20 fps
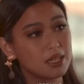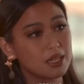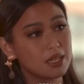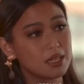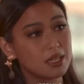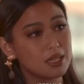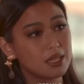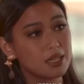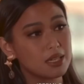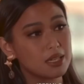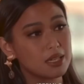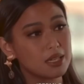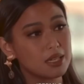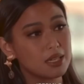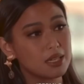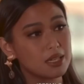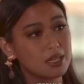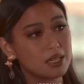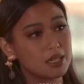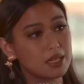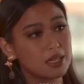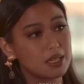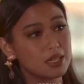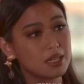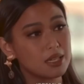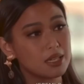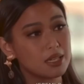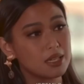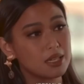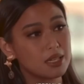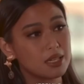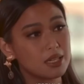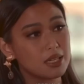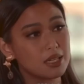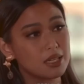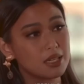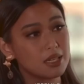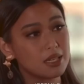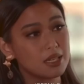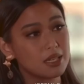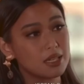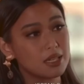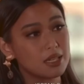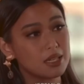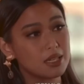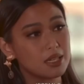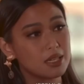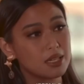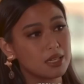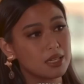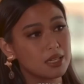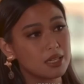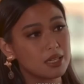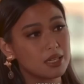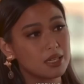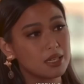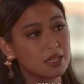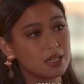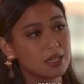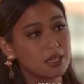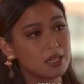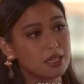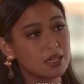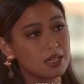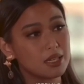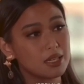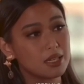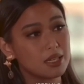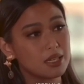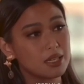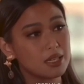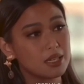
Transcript: No words are spoken by the person on screen.